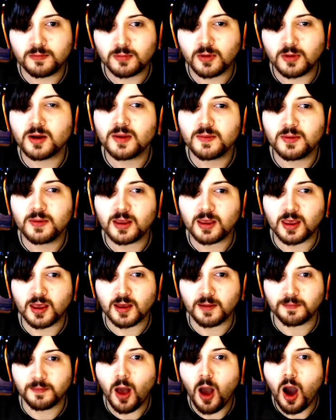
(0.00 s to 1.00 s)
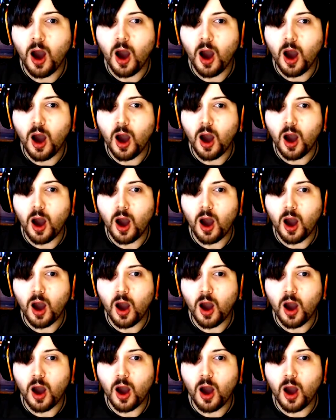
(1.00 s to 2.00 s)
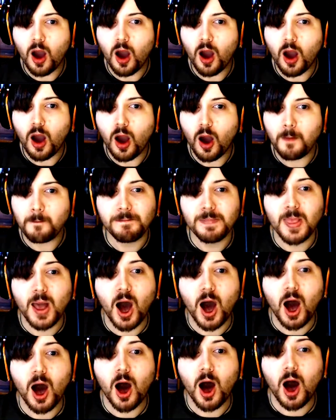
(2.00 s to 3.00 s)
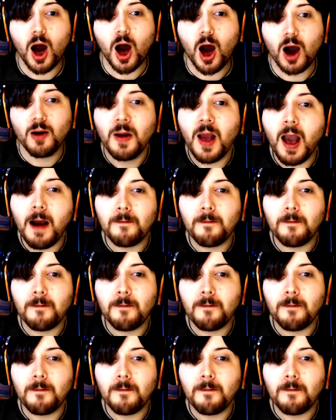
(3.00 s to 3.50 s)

Or maybe you can. No!